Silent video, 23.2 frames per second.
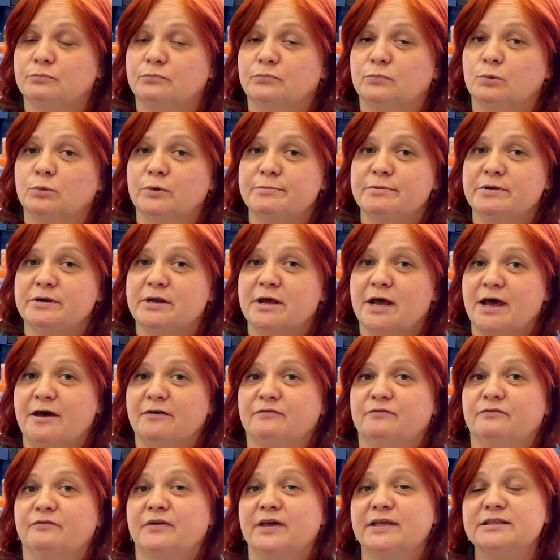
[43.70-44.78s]
women have
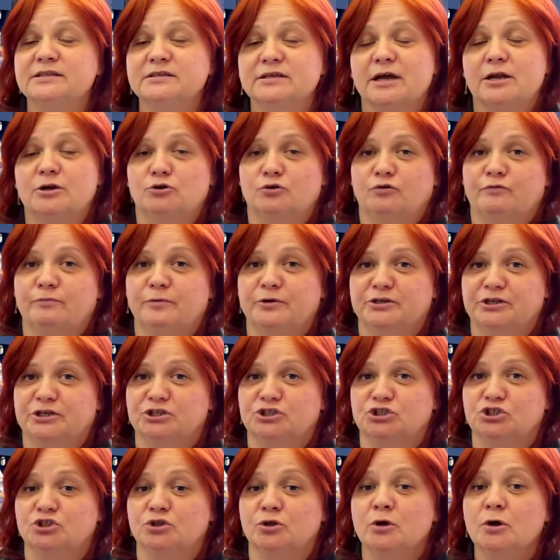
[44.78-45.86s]
that kind of
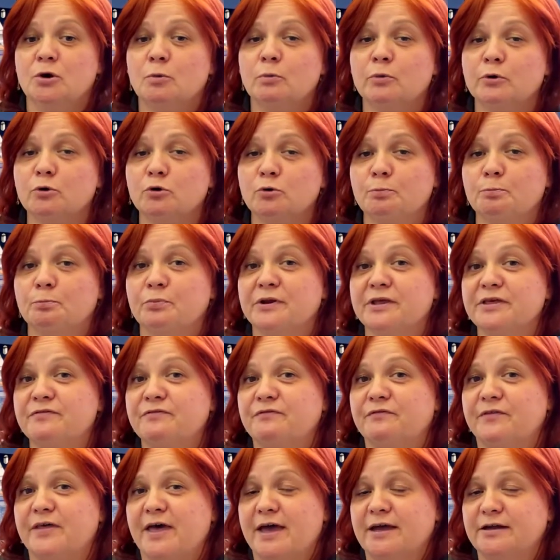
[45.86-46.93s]
mutation, we could
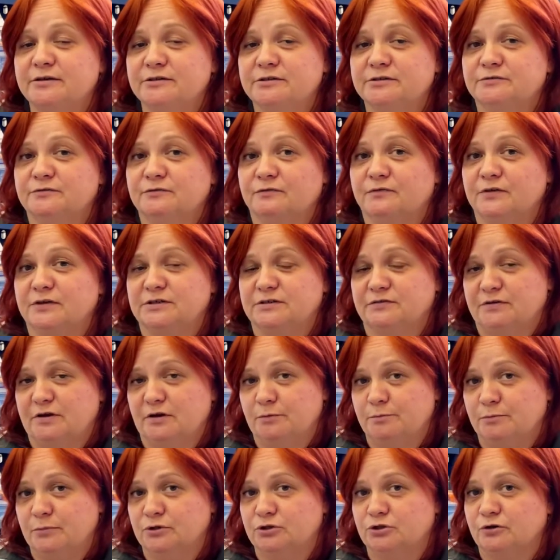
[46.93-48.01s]
prevent the
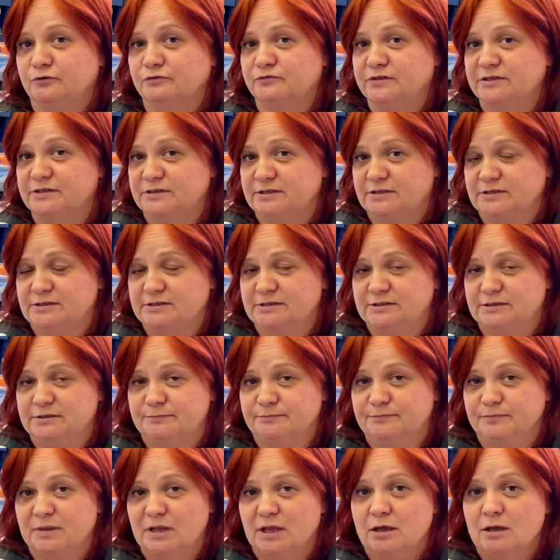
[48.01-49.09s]
development of disease.
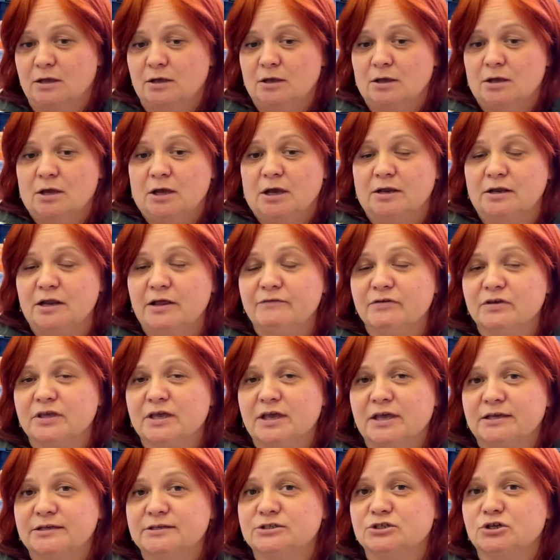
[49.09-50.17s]
Another
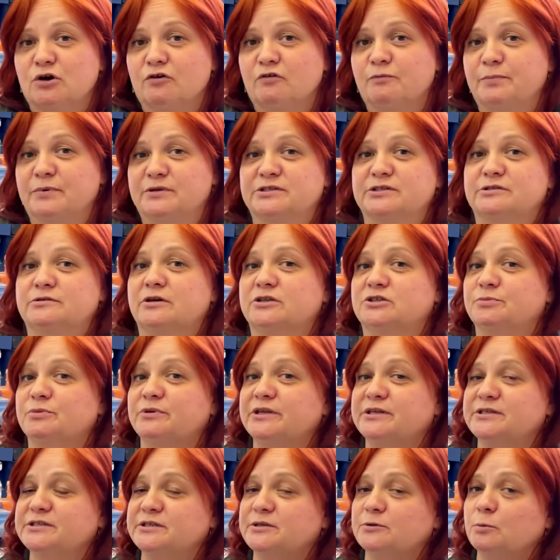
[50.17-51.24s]
case of personalized
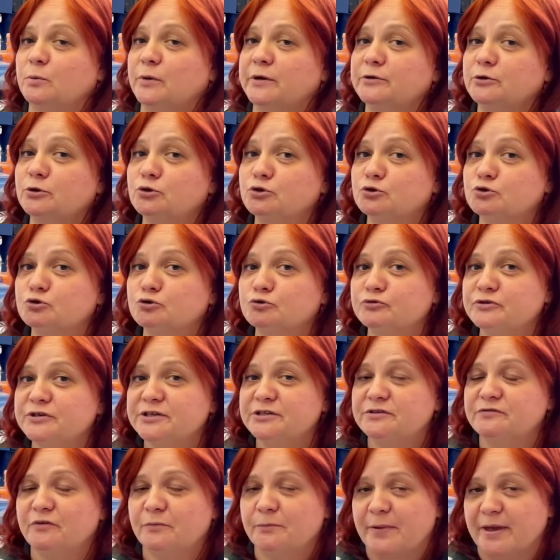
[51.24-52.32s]
medicine, when you treat
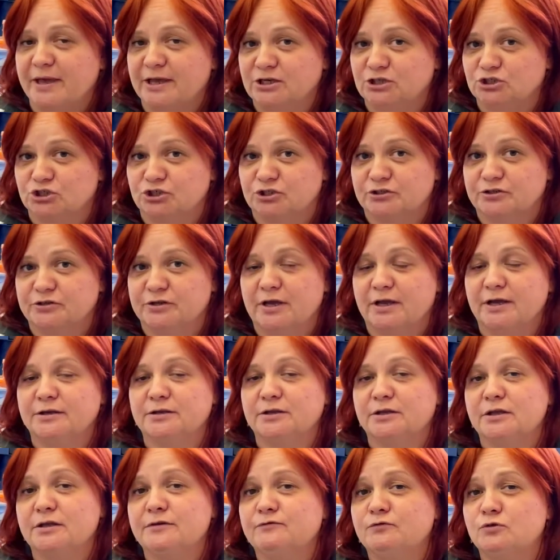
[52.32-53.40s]
the patient, and
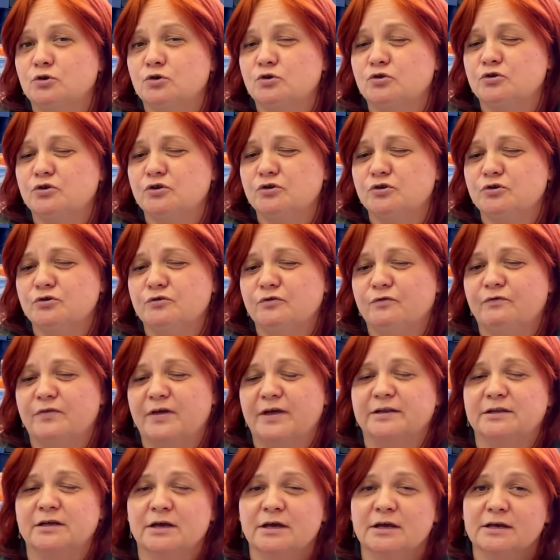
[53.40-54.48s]
if you knew
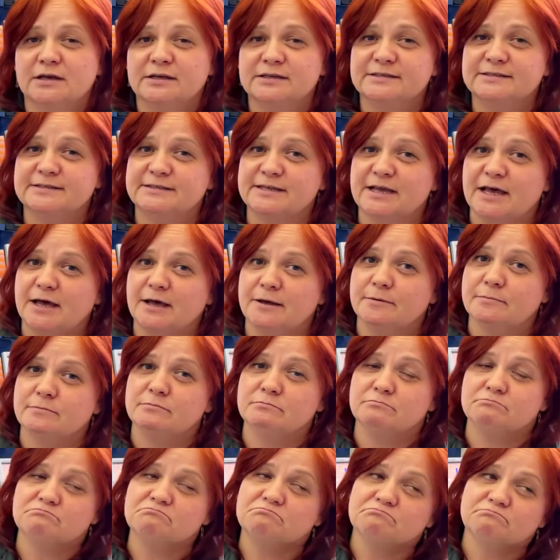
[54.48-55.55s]
that
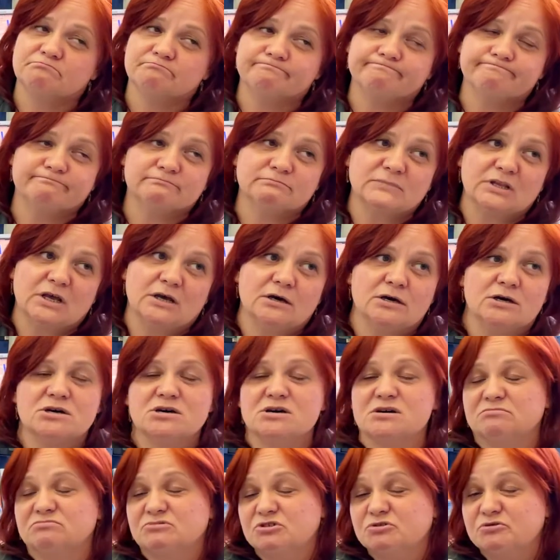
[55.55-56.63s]
some
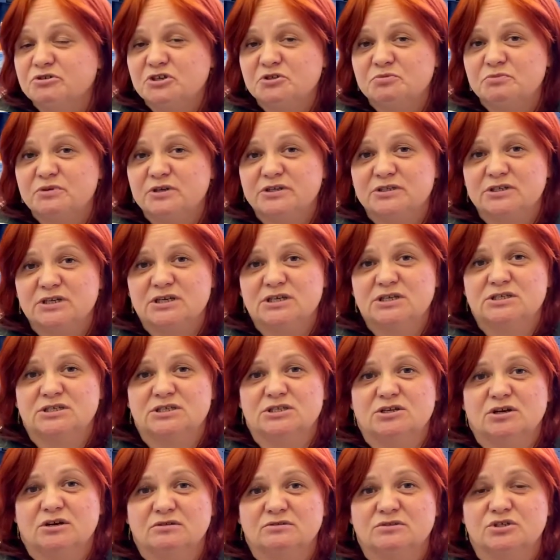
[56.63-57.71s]
uh, treatment is
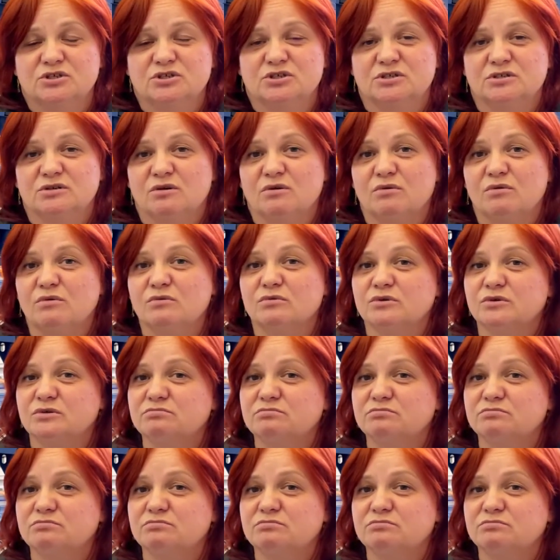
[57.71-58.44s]
not so